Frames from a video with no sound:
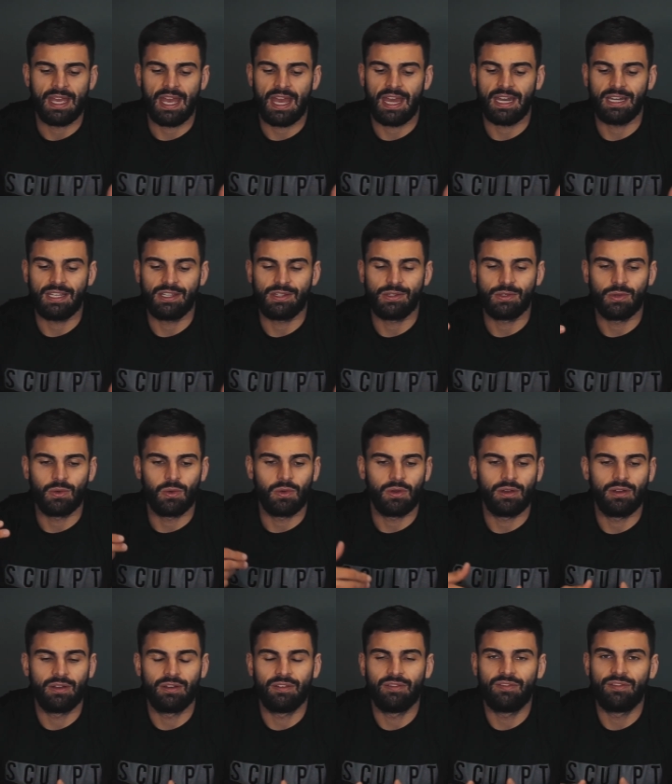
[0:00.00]
any
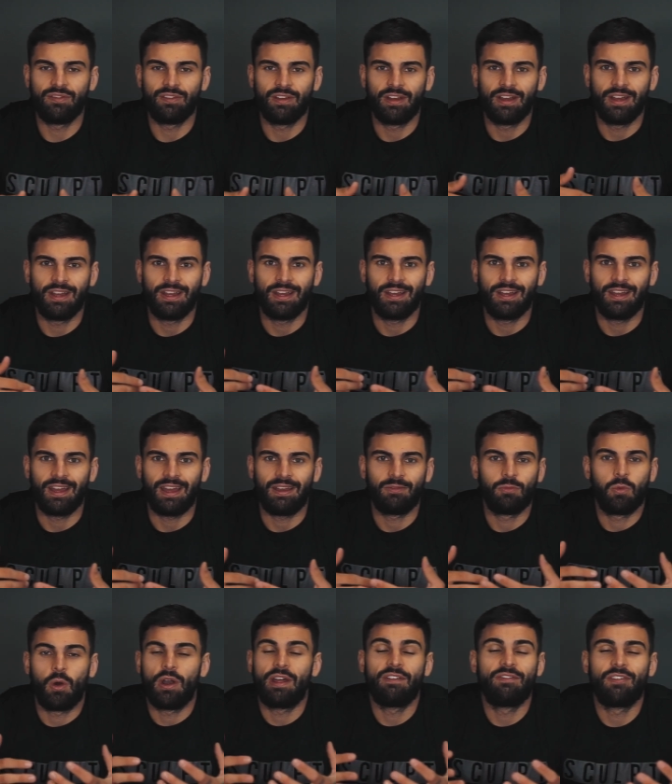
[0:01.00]
sort of
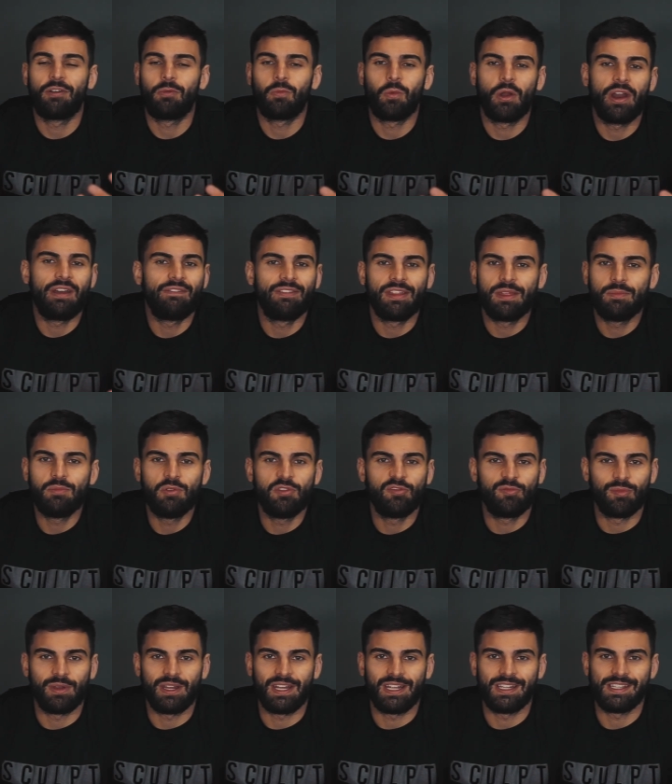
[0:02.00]
whatever the
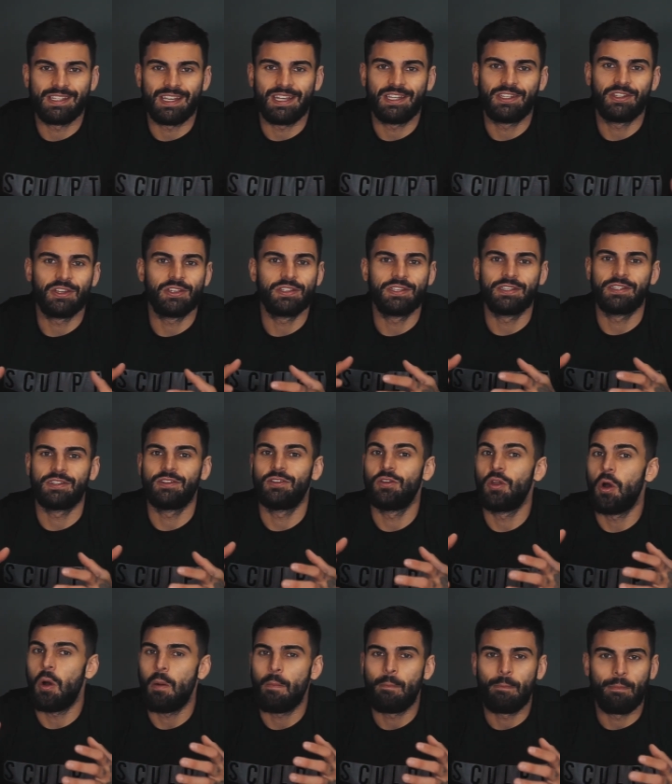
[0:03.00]
movement is, it does
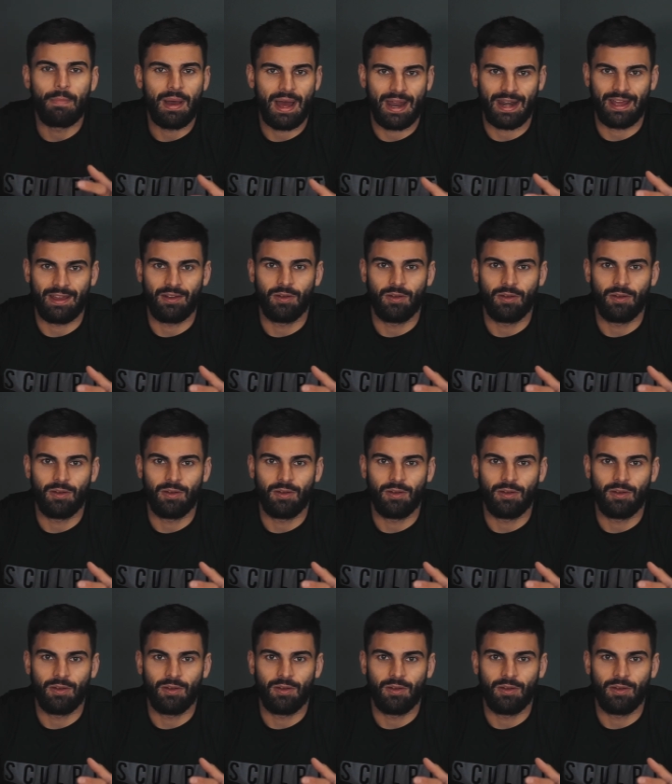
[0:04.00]
not matter,